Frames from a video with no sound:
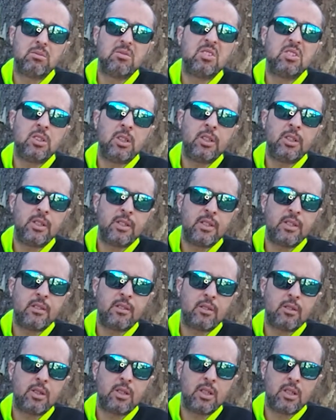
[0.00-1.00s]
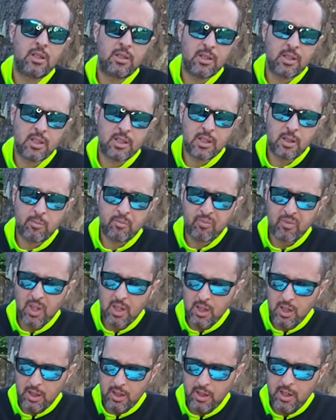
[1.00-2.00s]
This is interesting system.
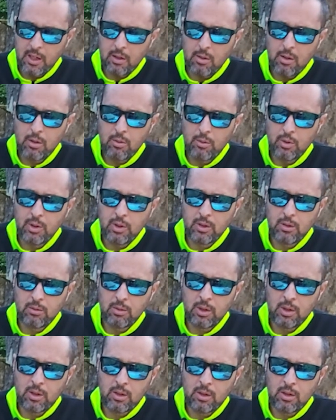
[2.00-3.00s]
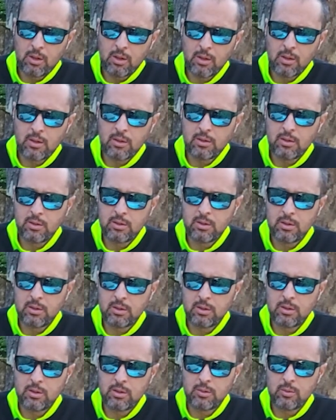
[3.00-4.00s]
Now I will record
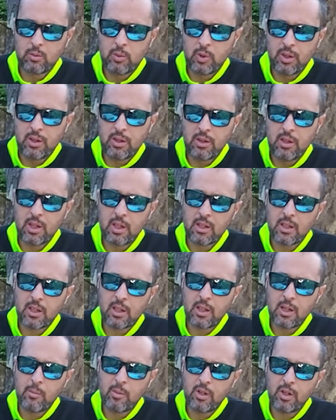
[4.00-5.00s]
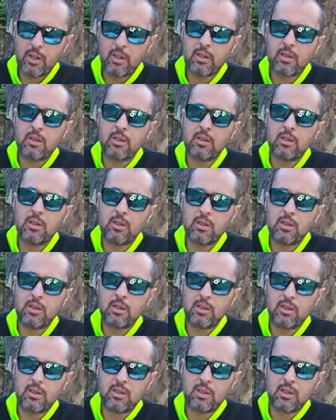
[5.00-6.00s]
with the other camera
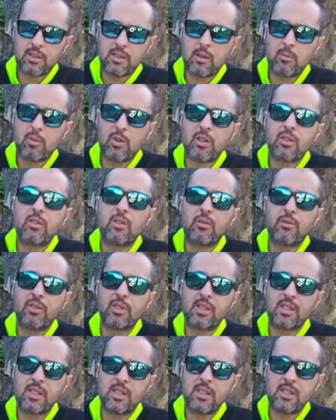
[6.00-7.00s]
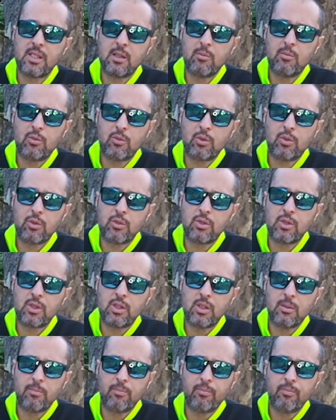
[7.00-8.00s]
the assembly of the system. Do you
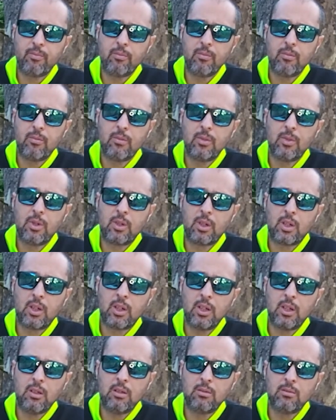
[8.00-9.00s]
see? Okay.